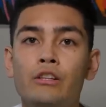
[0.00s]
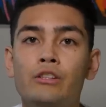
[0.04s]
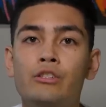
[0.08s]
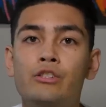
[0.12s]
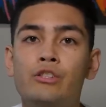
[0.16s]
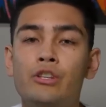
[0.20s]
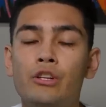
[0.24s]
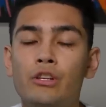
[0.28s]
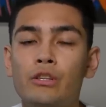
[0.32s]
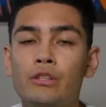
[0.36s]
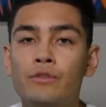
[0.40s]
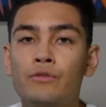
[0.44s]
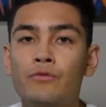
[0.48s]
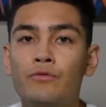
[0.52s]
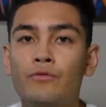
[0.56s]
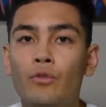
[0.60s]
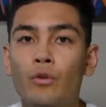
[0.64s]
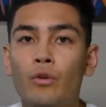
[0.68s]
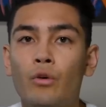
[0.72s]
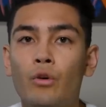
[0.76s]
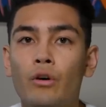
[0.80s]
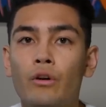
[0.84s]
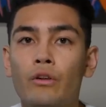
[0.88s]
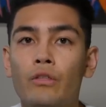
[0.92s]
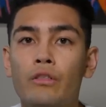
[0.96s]
just
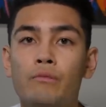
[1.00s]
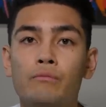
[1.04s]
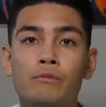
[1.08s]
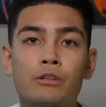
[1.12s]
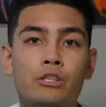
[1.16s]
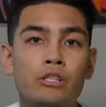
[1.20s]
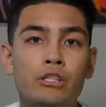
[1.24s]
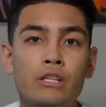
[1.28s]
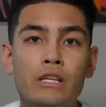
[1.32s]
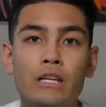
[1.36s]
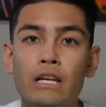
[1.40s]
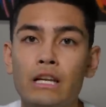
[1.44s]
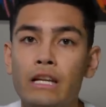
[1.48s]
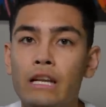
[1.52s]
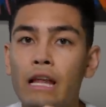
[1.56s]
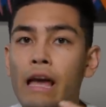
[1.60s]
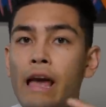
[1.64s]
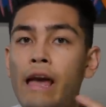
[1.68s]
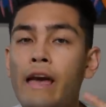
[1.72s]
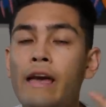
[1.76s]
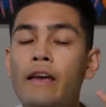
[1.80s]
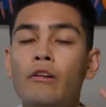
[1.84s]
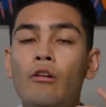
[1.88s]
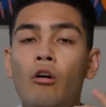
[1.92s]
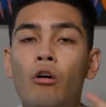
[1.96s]
for the machine
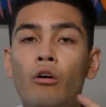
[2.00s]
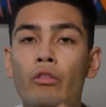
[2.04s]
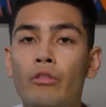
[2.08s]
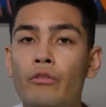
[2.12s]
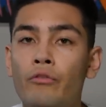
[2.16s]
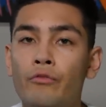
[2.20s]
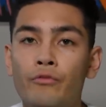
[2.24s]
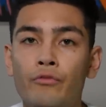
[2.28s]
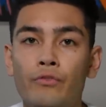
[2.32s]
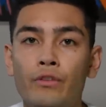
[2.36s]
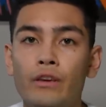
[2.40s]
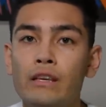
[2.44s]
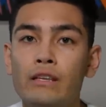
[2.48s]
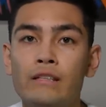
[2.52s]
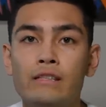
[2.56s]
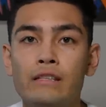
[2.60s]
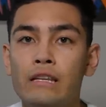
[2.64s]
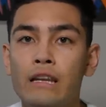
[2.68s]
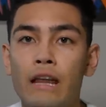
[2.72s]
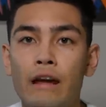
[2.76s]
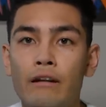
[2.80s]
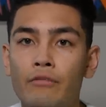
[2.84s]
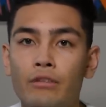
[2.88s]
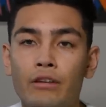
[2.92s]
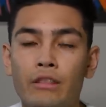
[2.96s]
and all the fees
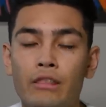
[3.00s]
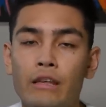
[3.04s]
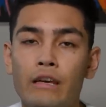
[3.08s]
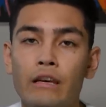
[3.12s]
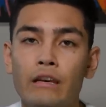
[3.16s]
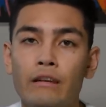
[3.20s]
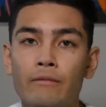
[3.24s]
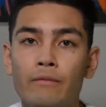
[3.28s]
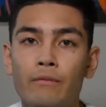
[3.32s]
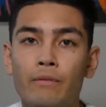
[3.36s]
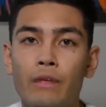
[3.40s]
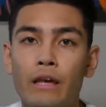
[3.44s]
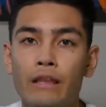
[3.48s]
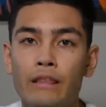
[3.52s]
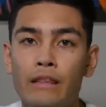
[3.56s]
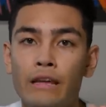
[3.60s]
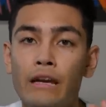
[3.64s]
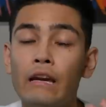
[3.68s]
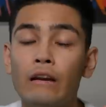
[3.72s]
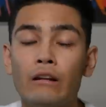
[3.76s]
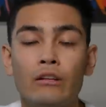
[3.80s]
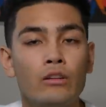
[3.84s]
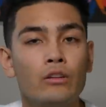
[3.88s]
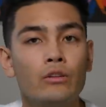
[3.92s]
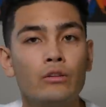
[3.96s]
and everything that
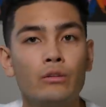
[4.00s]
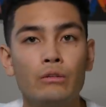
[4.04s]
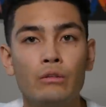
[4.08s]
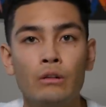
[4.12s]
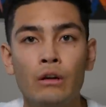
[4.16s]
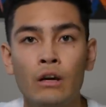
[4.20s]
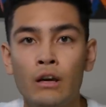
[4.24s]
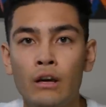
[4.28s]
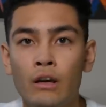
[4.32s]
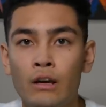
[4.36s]
include.